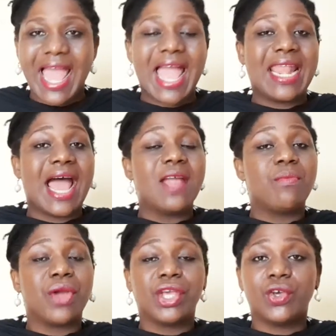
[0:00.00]
and I
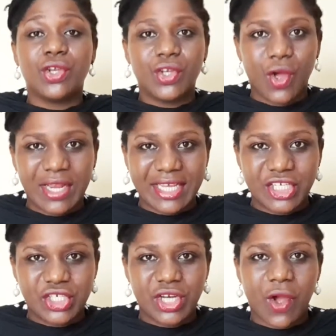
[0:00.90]
bring you
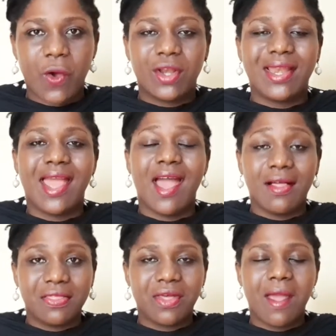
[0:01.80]
knowledge on
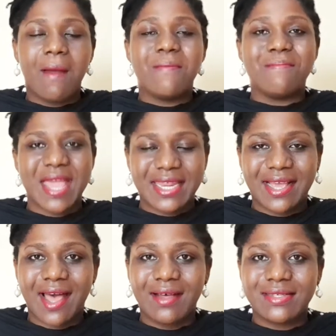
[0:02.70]
health,
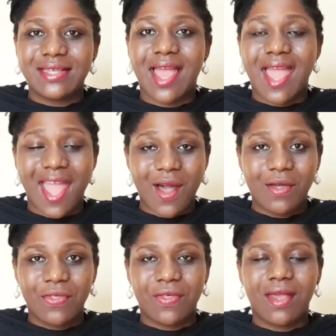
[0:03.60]
medicals,
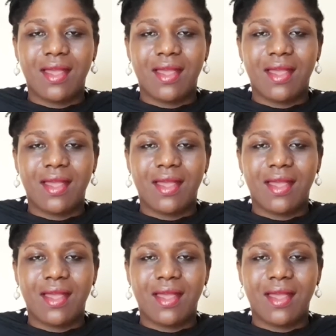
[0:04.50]
health,